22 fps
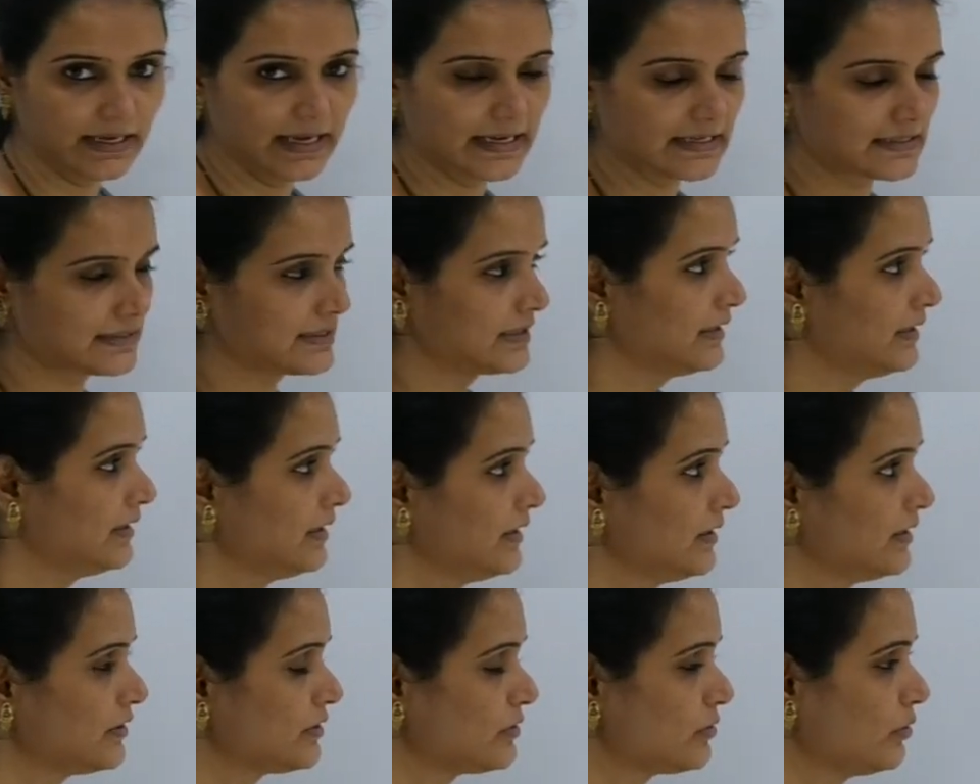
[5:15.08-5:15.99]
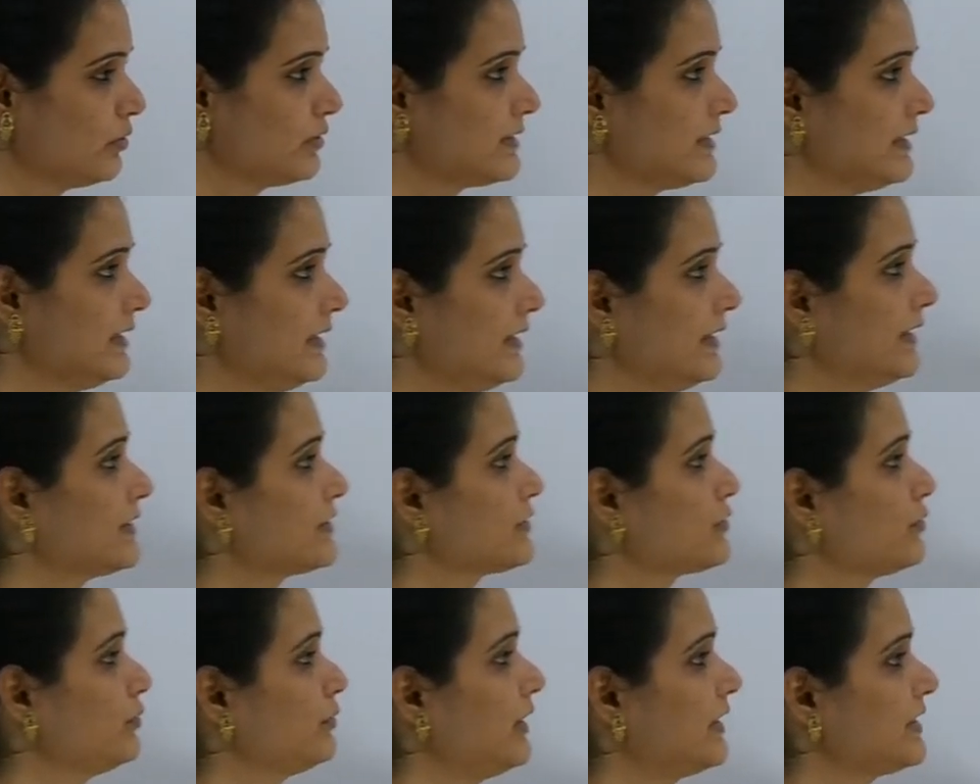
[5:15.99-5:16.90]
S. So see here
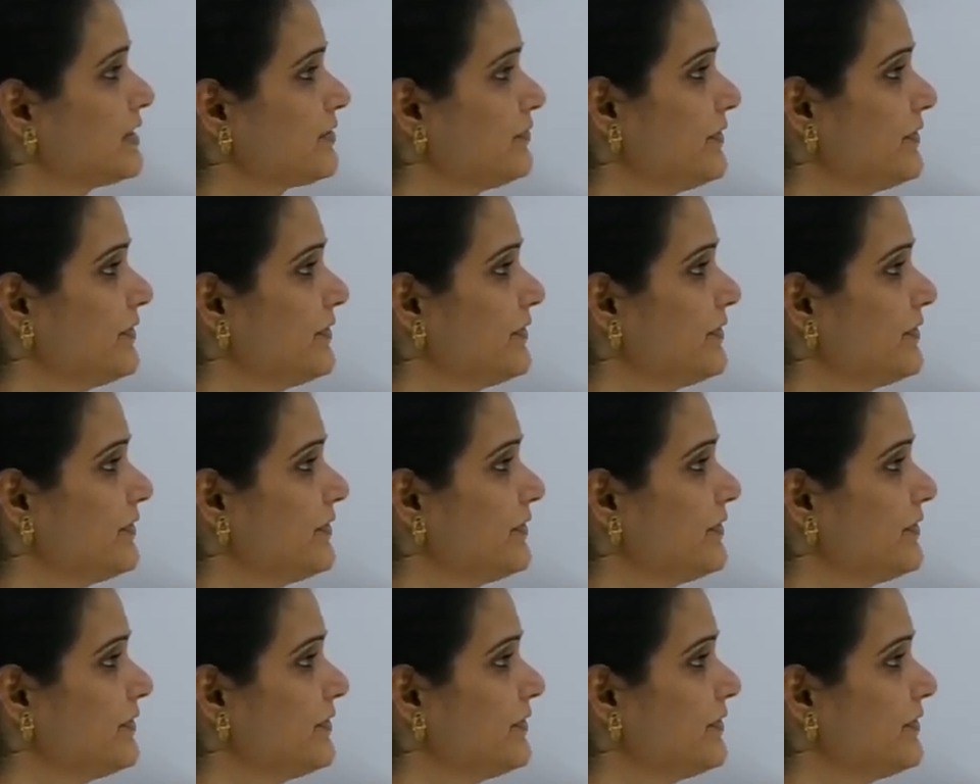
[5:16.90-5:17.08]
students,